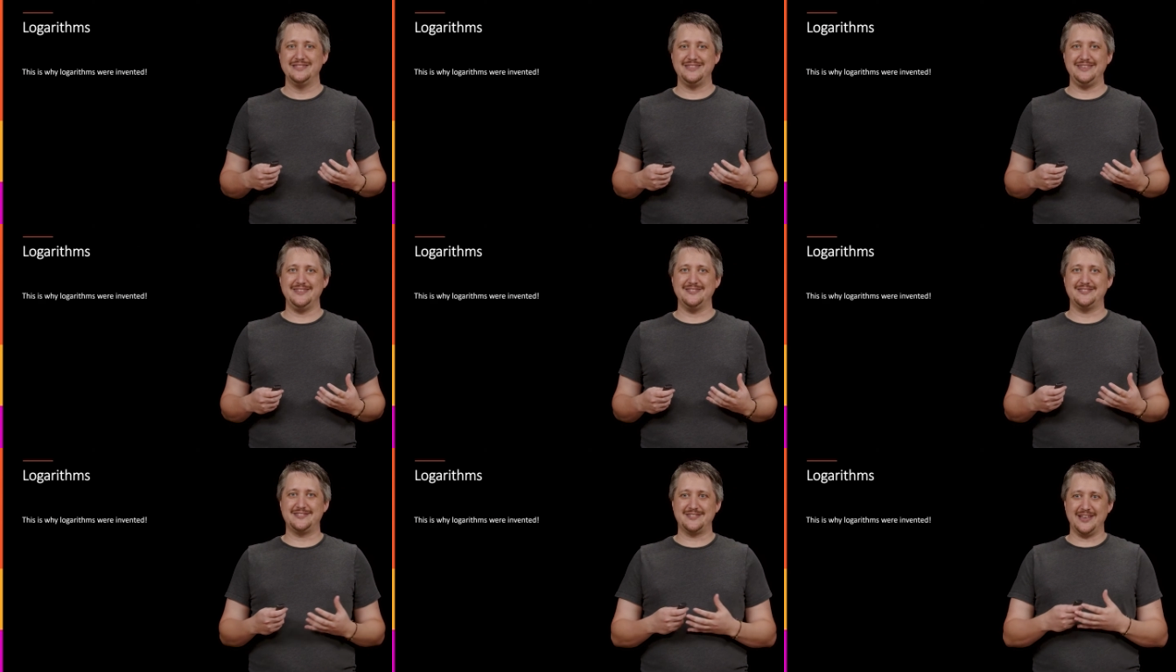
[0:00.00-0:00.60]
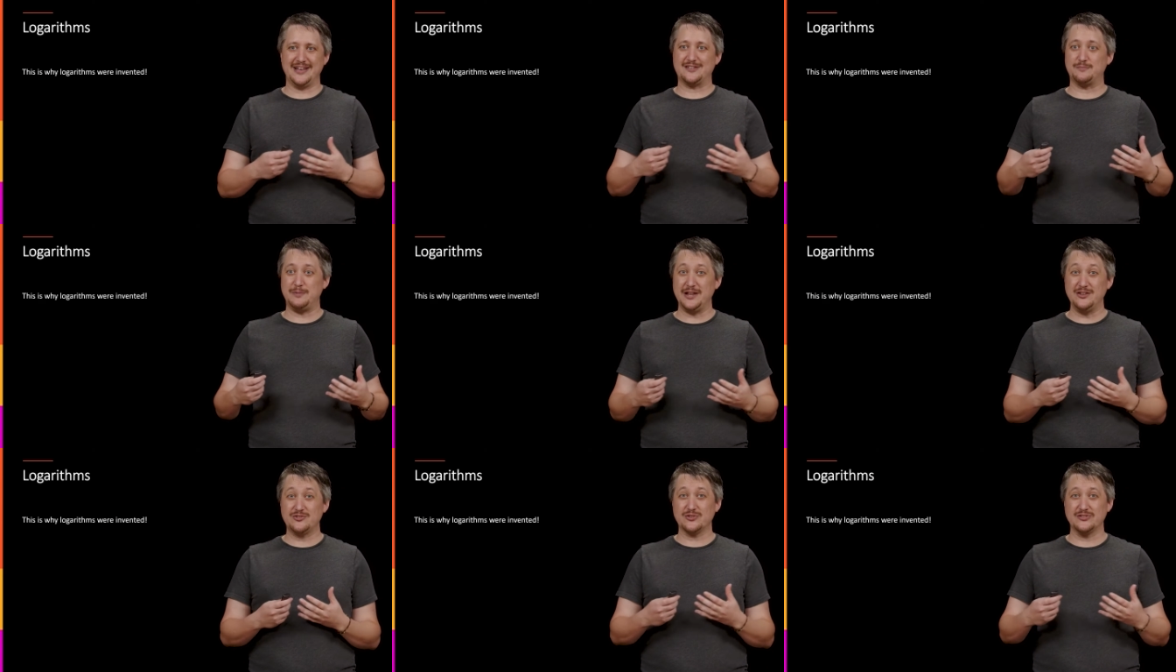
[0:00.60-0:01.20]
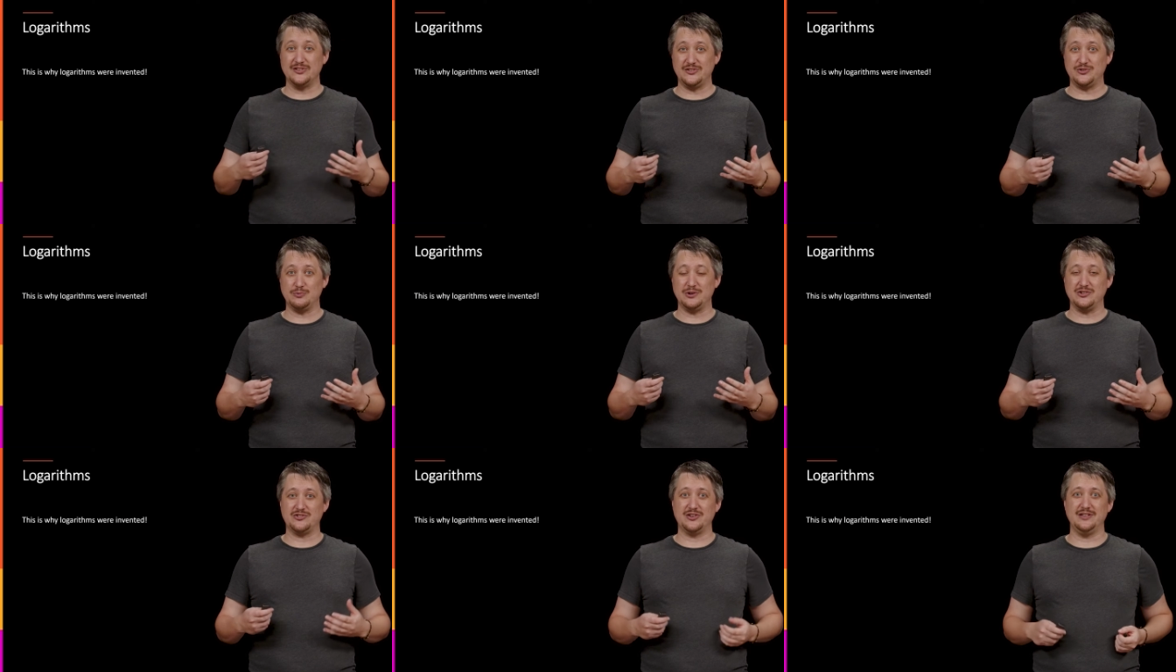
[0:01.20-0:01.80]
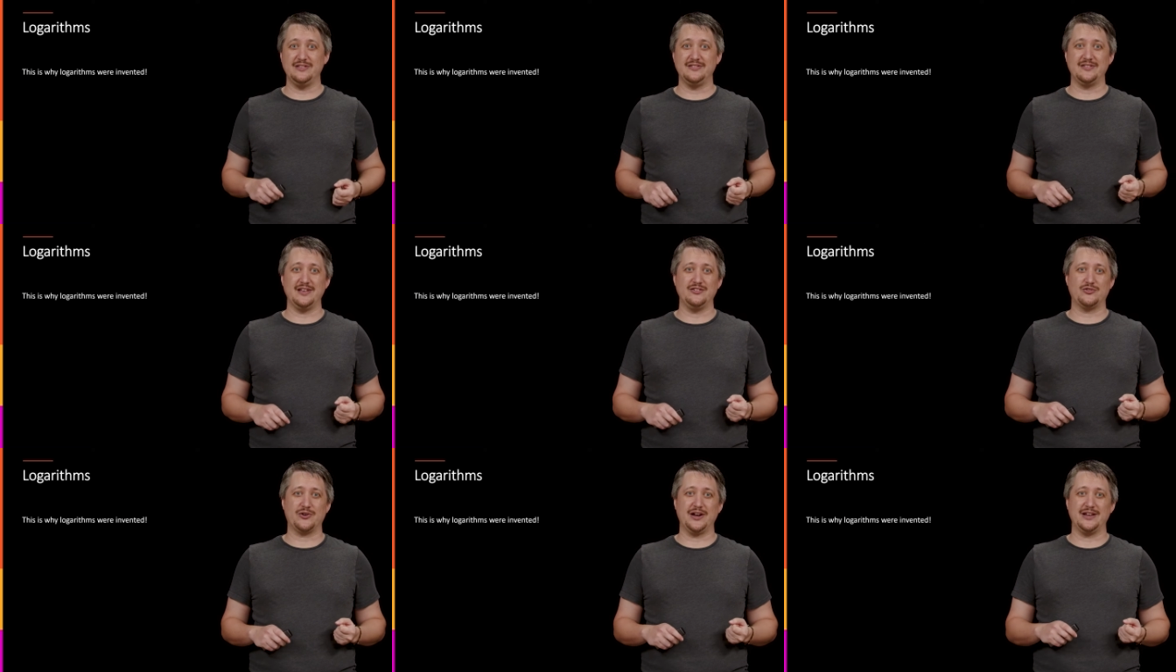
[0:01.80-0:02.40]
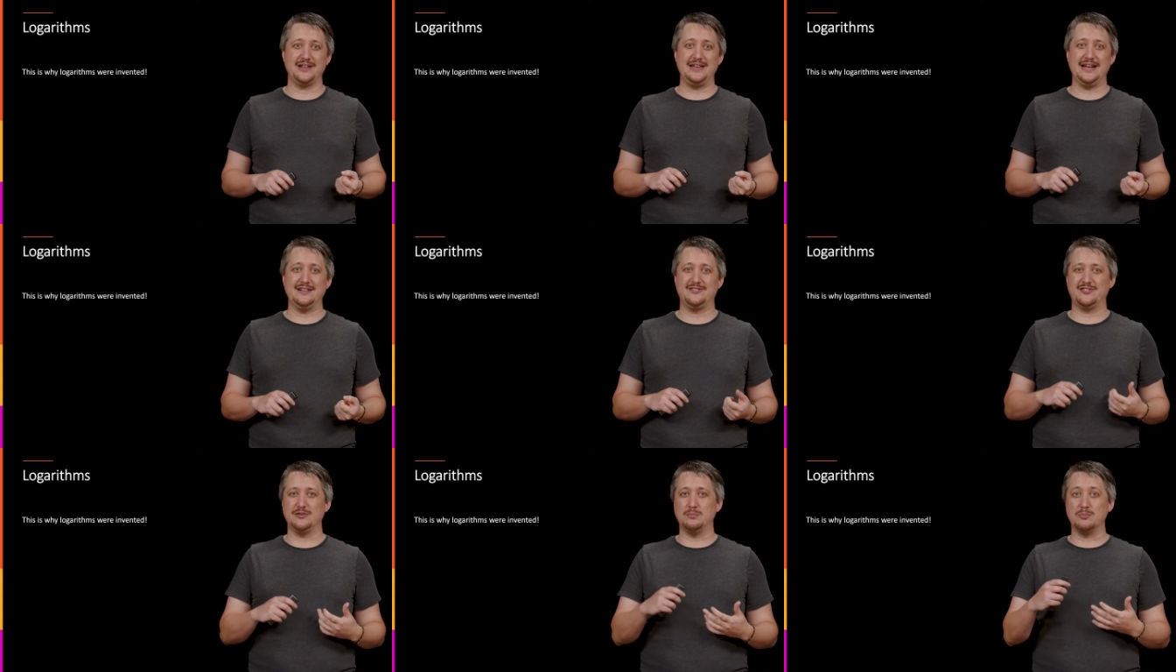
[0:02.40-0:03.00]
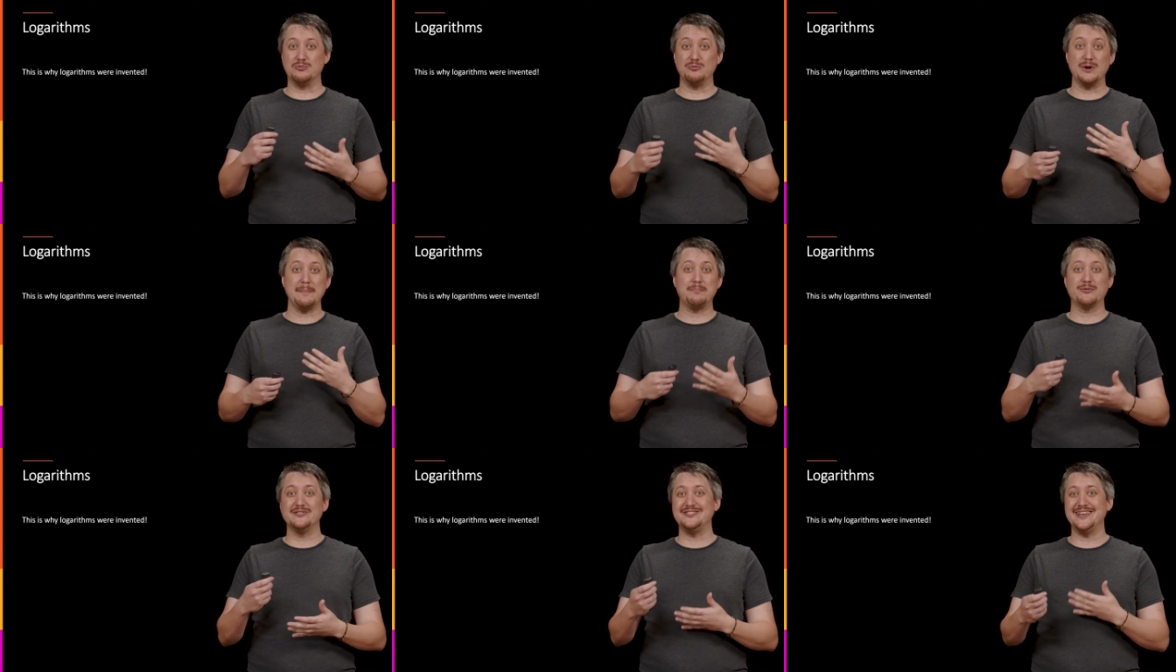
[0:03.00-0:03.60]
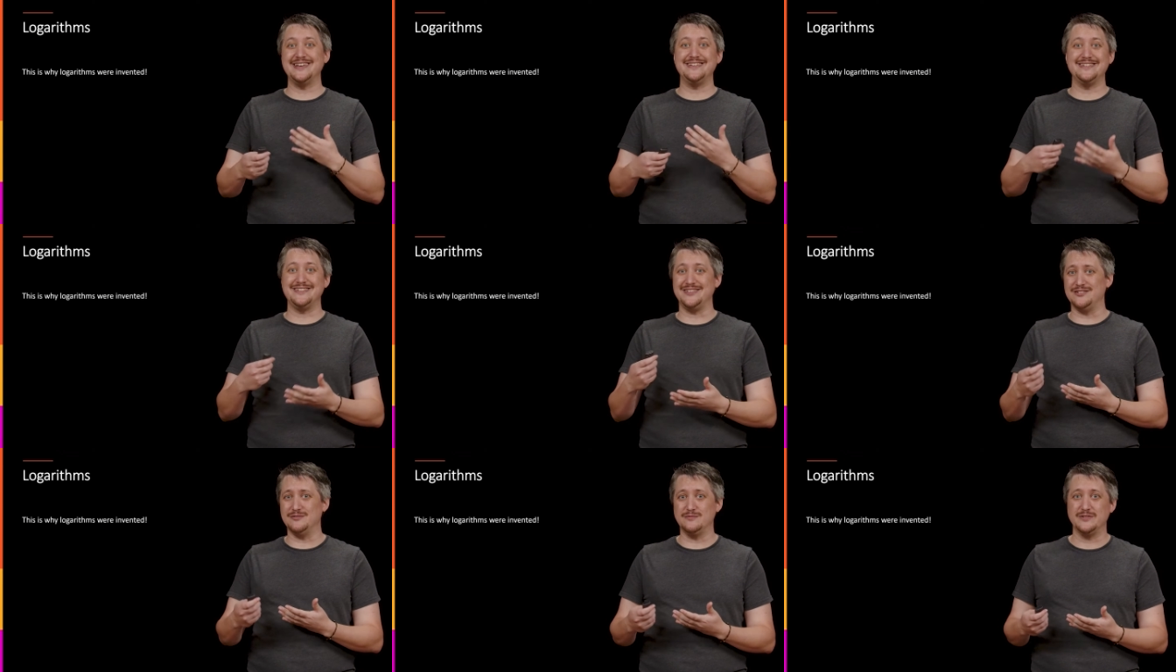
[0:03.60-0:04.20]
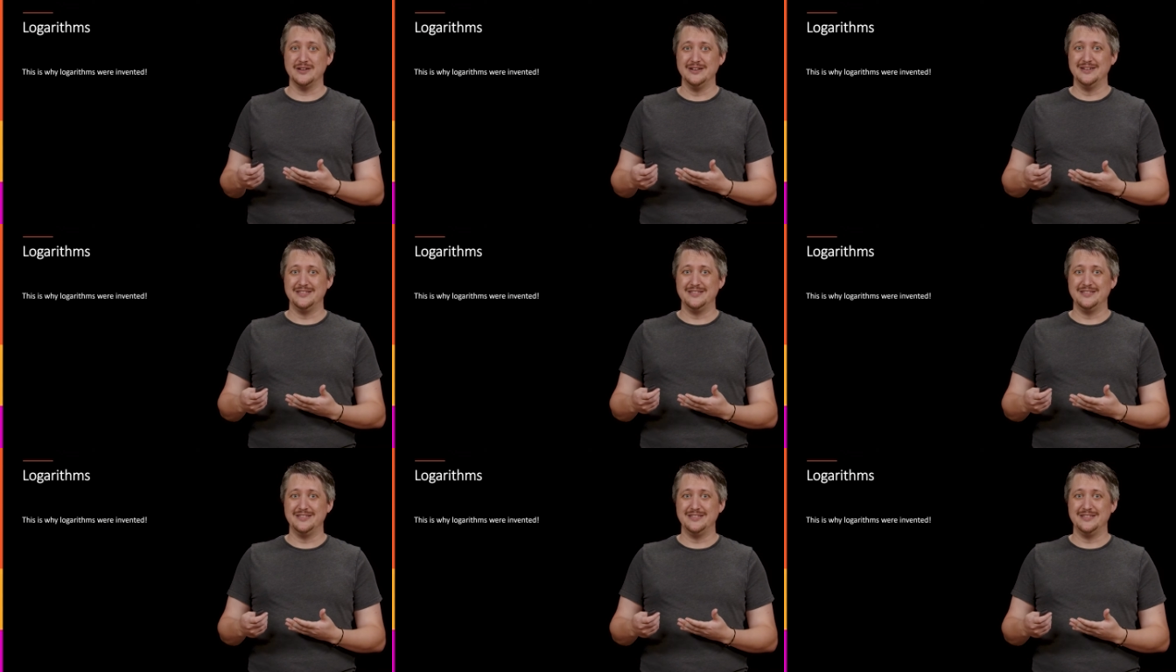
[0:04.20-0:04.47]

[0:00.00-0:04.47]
these exponential situations and try to get some representative